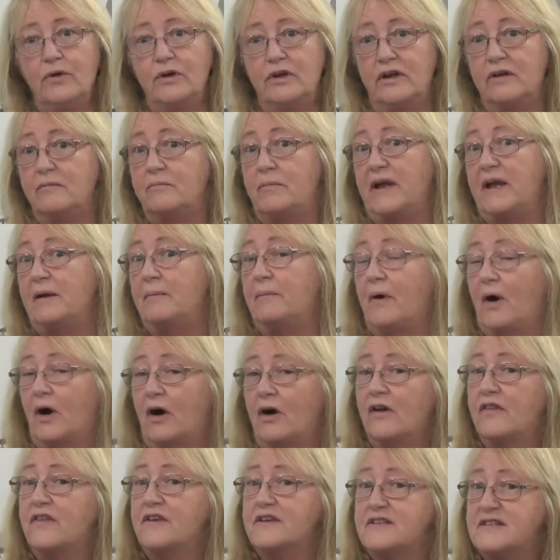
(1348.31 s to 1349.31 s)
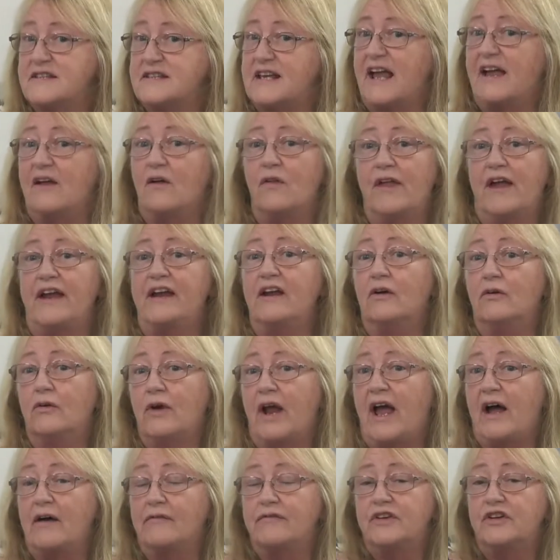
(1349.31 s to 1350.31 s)
can be a part of the sale. They don't
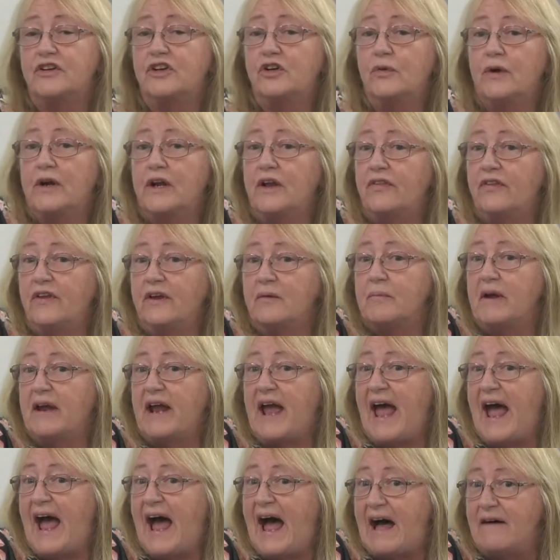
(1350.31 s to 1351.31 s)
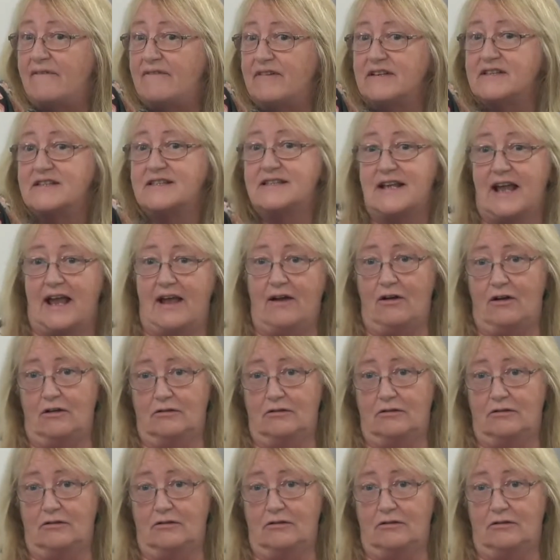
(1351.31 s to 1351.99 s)
have to do anything but have a sale.